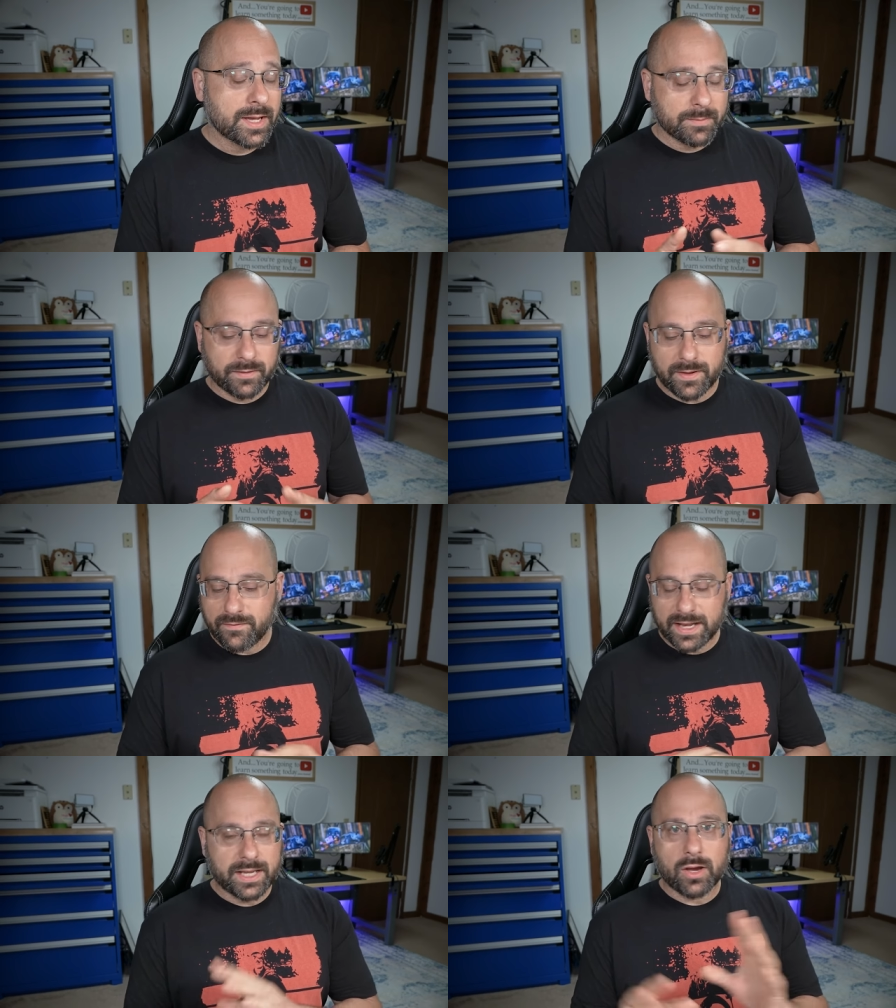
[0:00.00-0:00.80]
But if you have
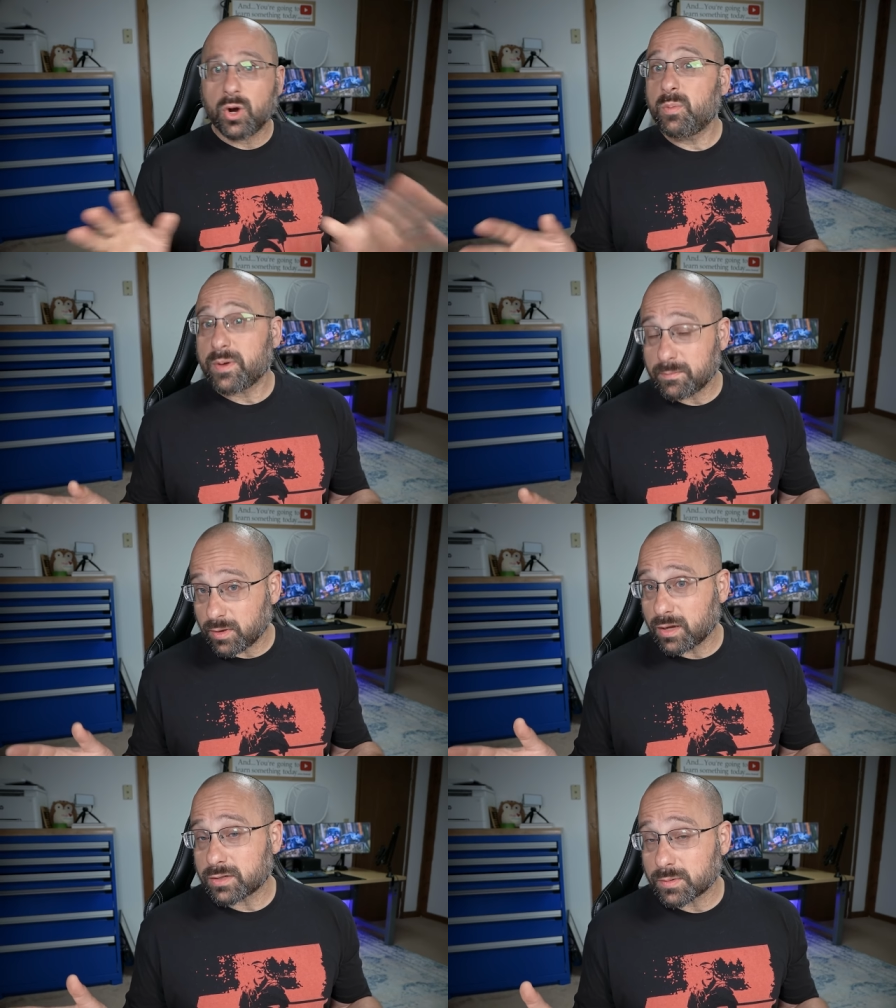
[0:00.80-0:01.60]
any open
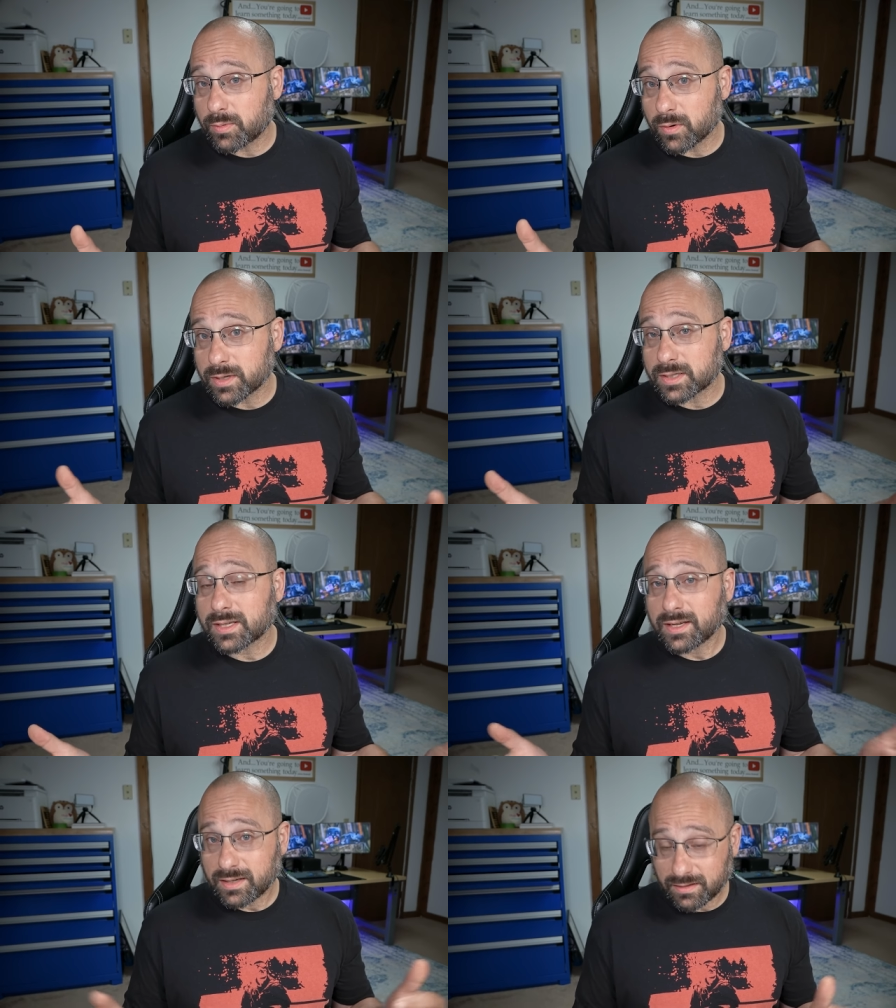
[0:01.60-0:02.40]
plugs or ports
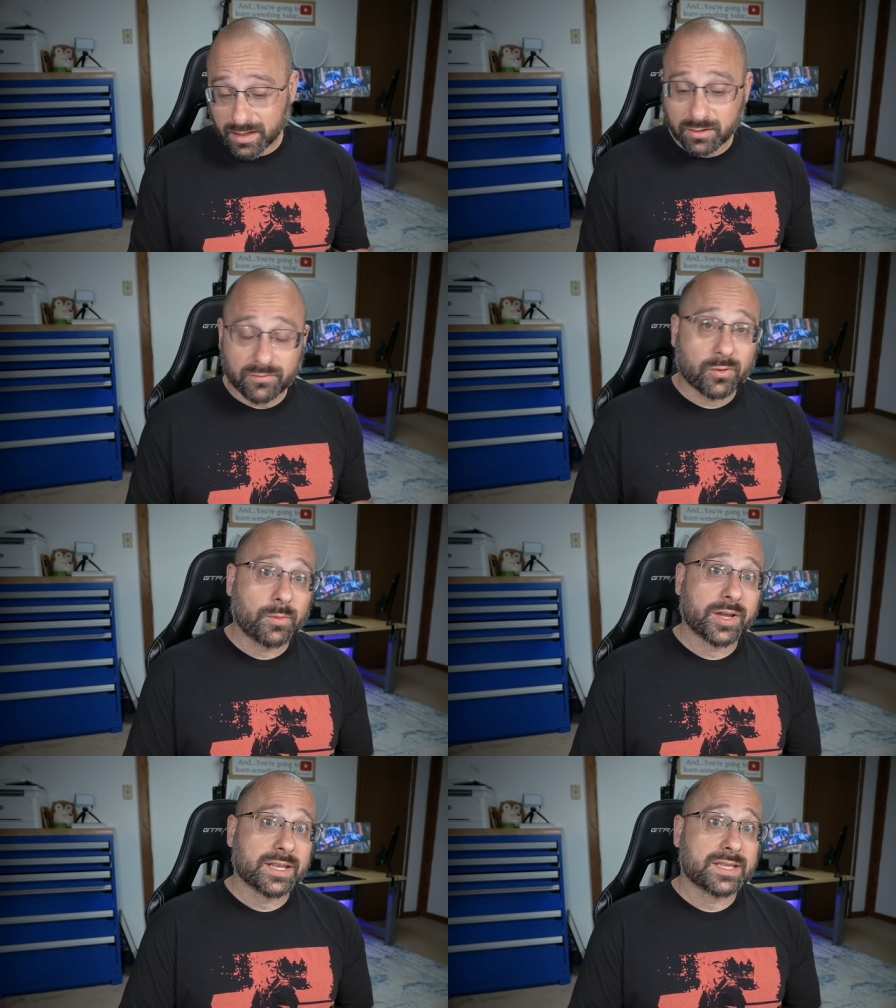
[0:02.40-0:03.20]
and
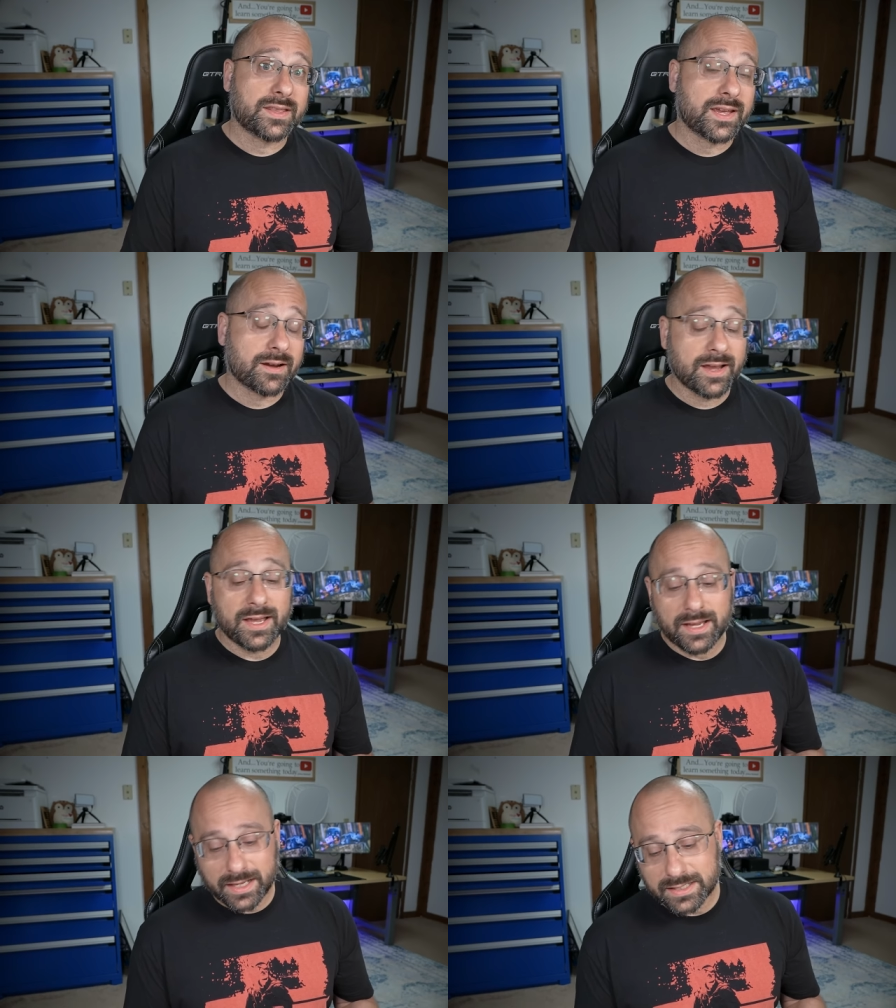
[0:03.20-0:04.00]
conformal gets in there,
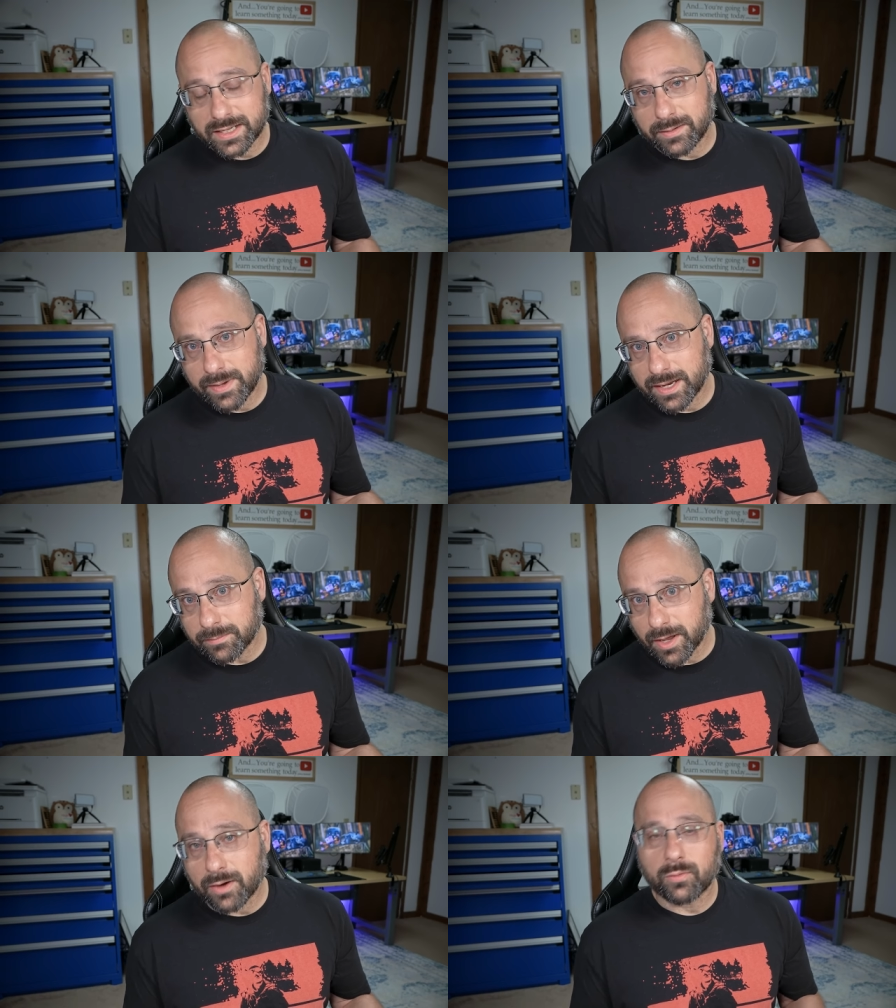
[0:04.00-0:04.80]
it's going to make
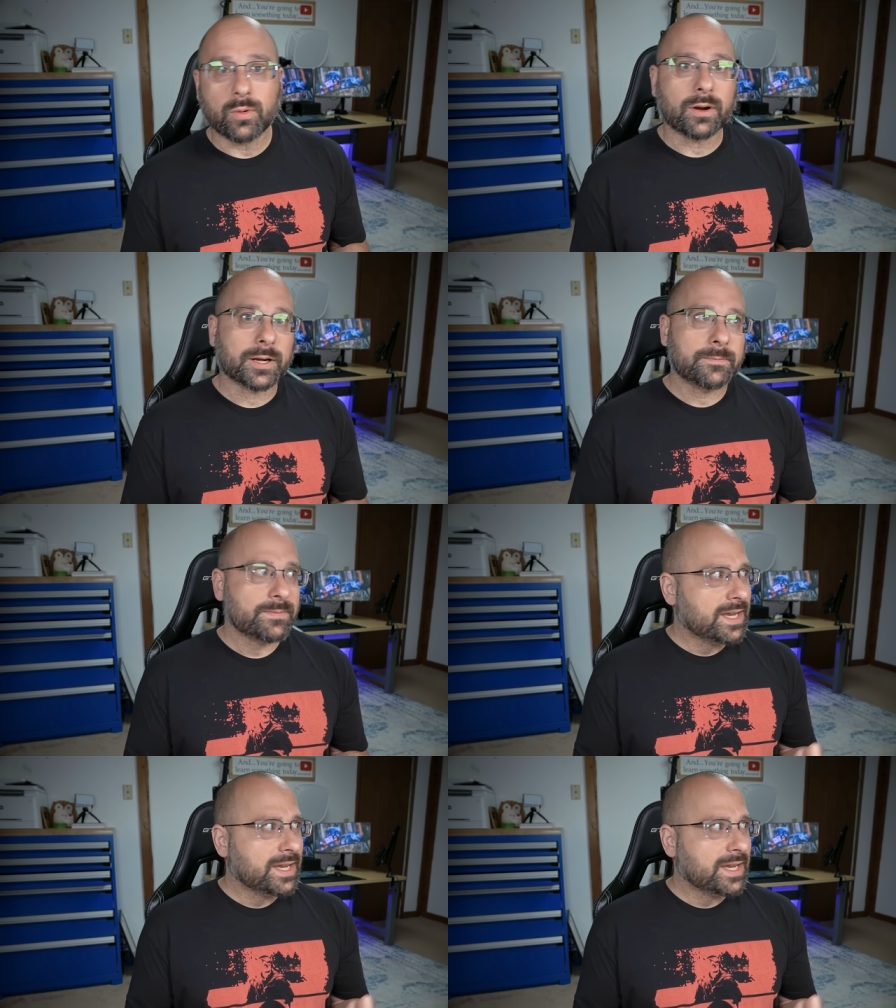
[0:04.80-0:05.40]
them not work.